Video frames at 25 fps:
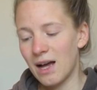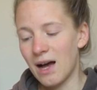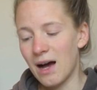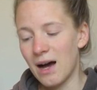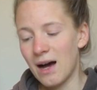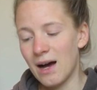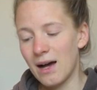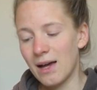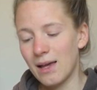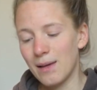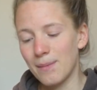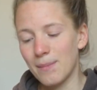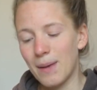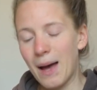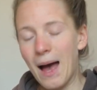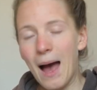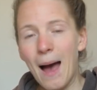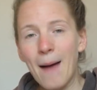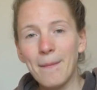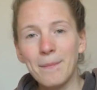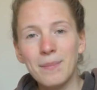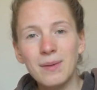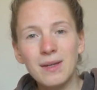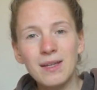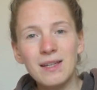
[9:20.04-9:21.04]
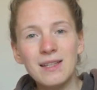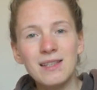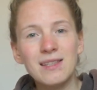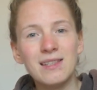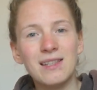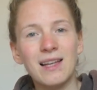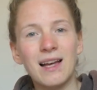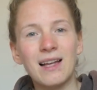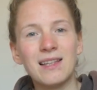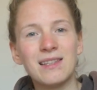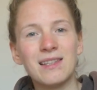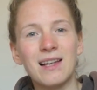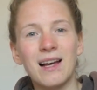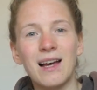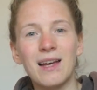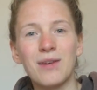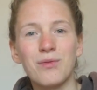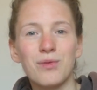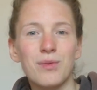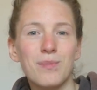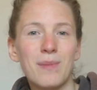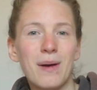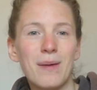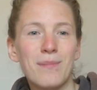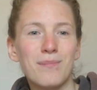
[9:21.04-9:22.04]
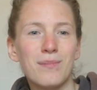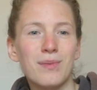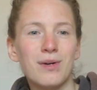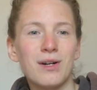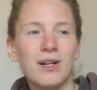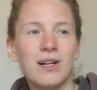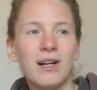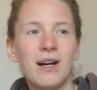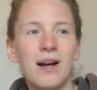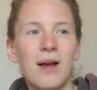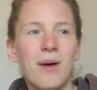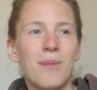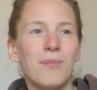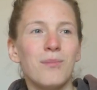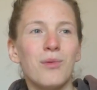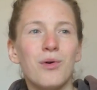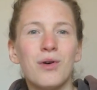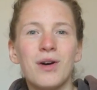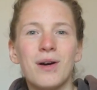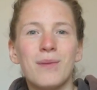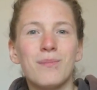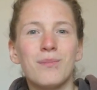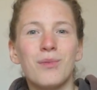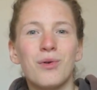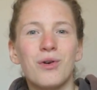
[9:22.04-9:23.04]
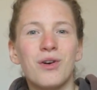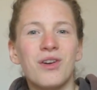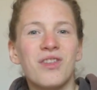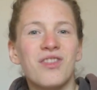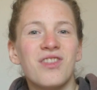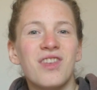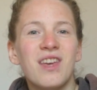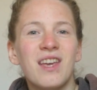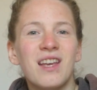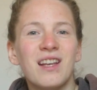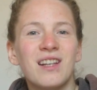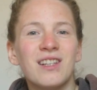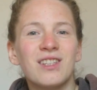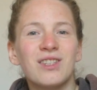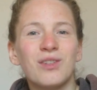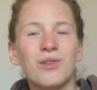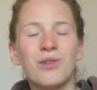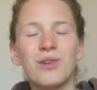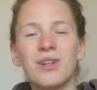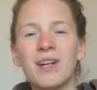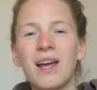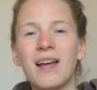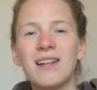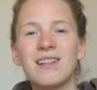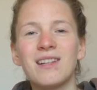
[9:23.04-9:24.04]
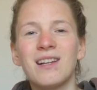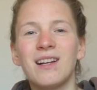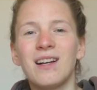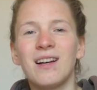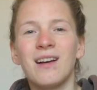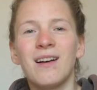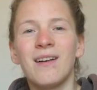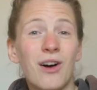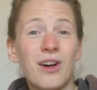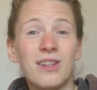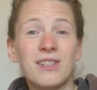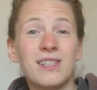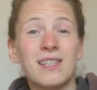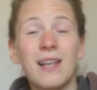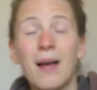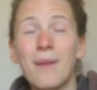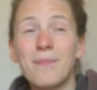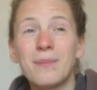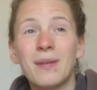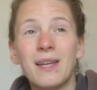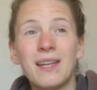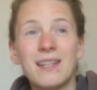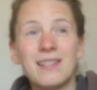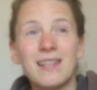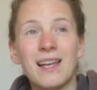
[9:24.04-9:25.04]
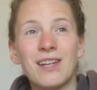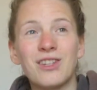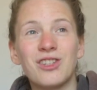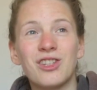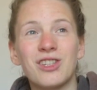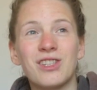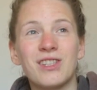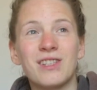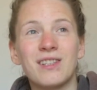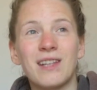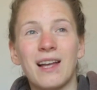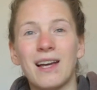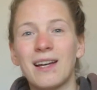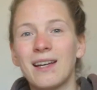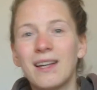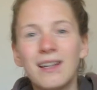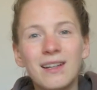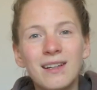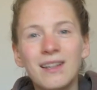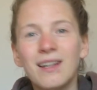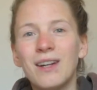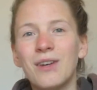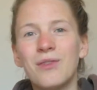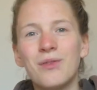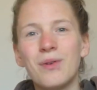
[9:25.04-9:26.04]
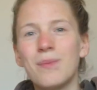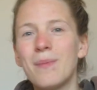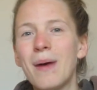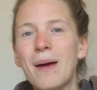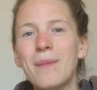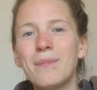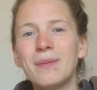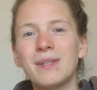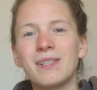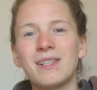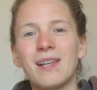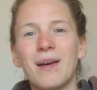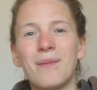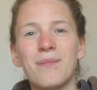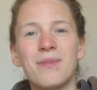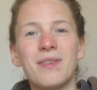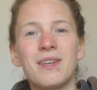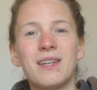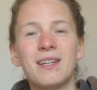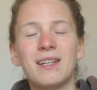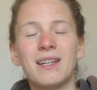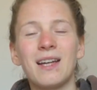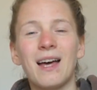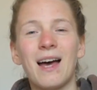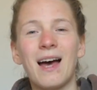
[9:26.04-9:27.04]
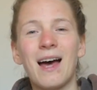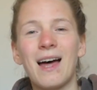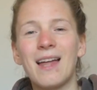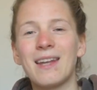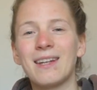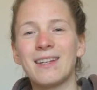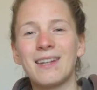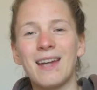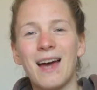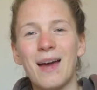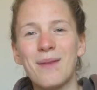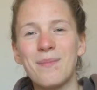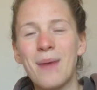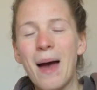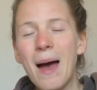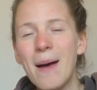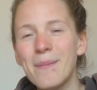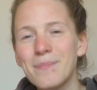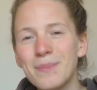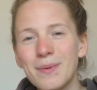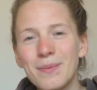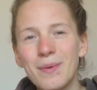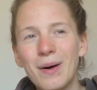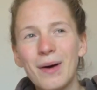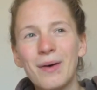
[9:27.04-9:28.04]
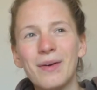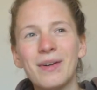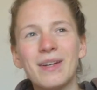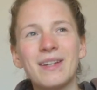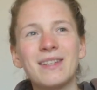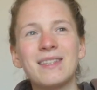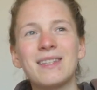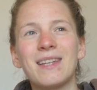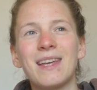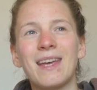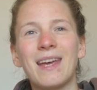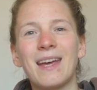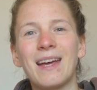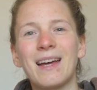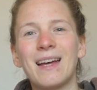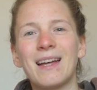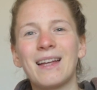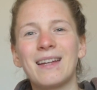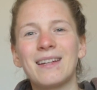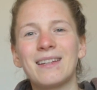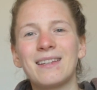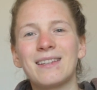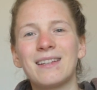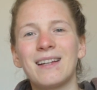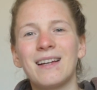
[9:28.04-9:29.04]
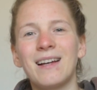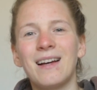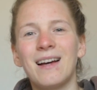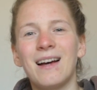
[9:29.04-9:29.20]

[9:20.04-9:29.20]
I'm happy that I remember more and more things, or that on some days I just like remember something and I'm happy about it, and